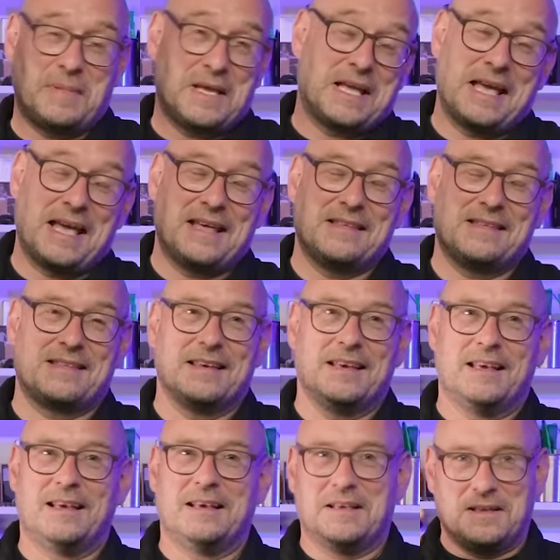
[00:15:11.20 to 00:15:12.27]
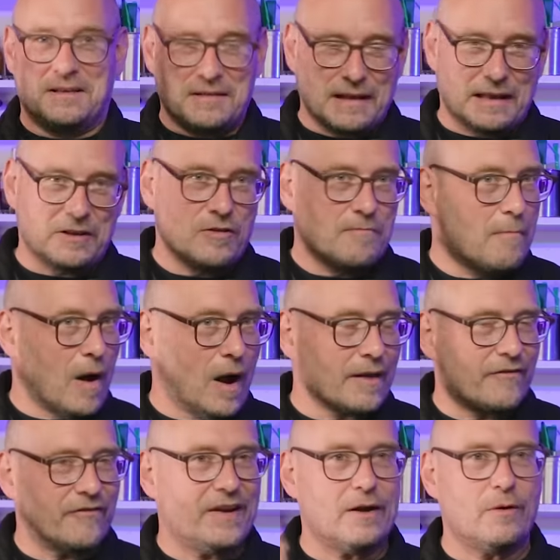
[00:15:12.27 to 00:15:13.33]
big ears, you
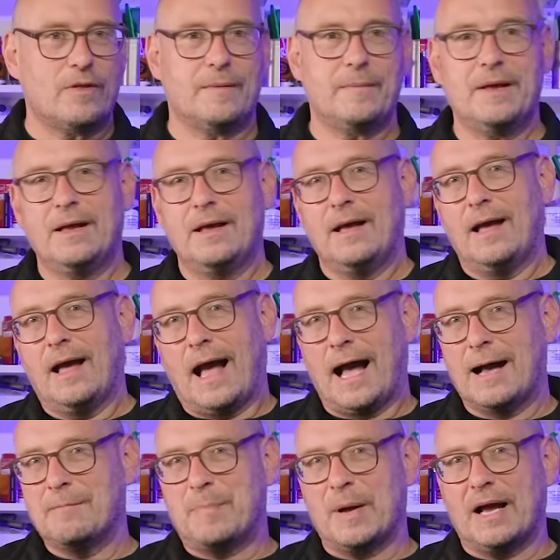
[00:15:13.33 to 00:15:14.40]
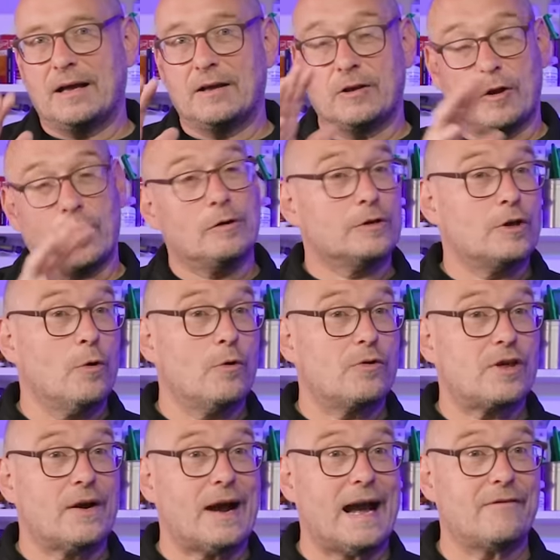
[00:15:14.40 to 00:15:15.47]
might feel them. Um, but you, you
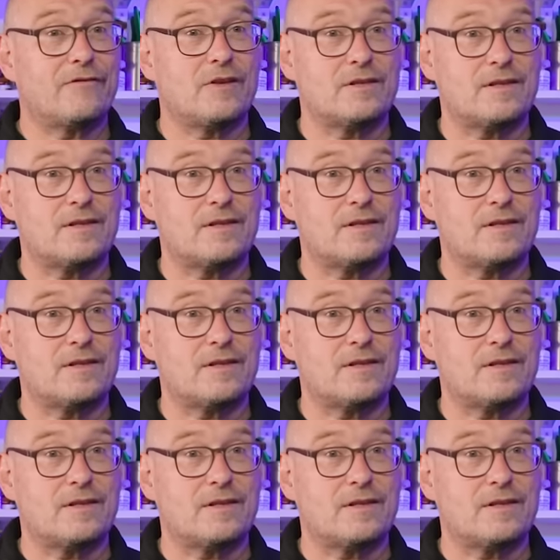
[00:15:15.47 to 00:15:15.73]
also have to